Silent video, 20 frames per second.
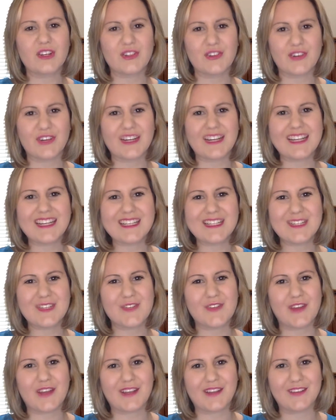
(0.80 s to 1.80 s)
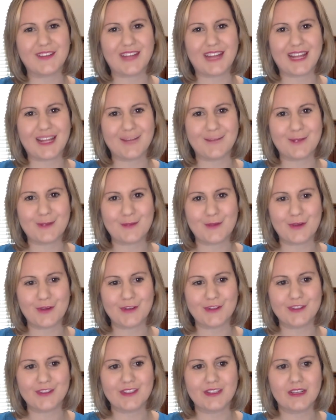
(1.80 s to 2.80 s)
Greetings, fellow NALA
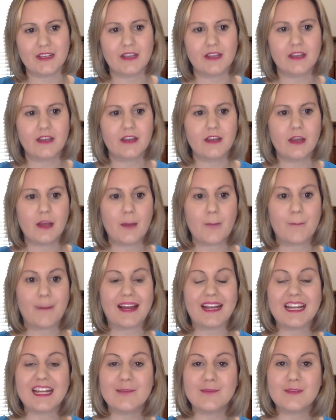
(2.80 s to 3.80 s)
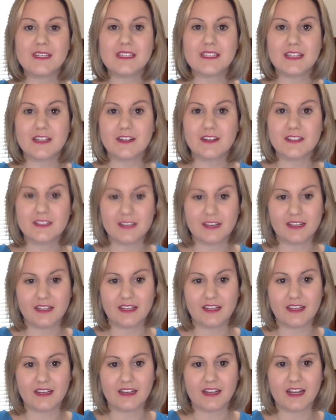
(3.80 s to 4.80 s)
members. My name is Sarah
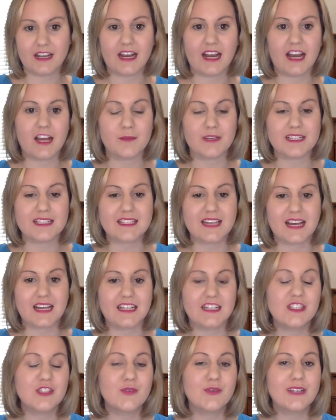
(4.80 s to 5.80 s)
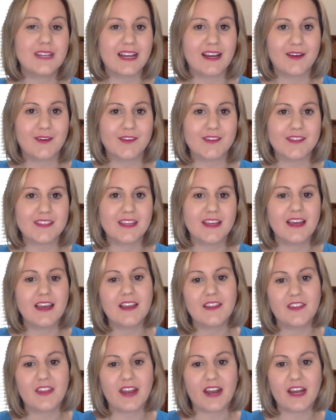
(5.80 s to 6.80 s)
Duggan, and I am excited to announce
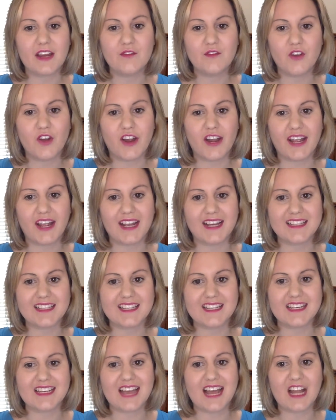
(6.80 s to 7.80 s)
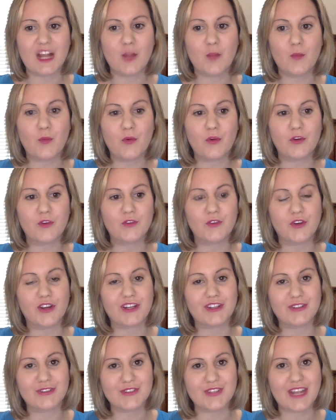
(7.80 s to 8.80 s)
that I am running as a NALA Board of
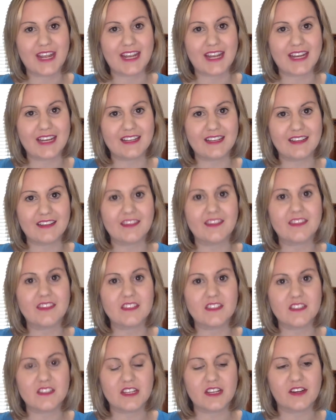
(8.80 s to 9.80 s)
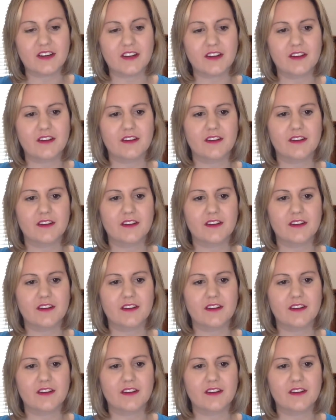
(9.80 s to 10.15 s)
Directors candidate this year.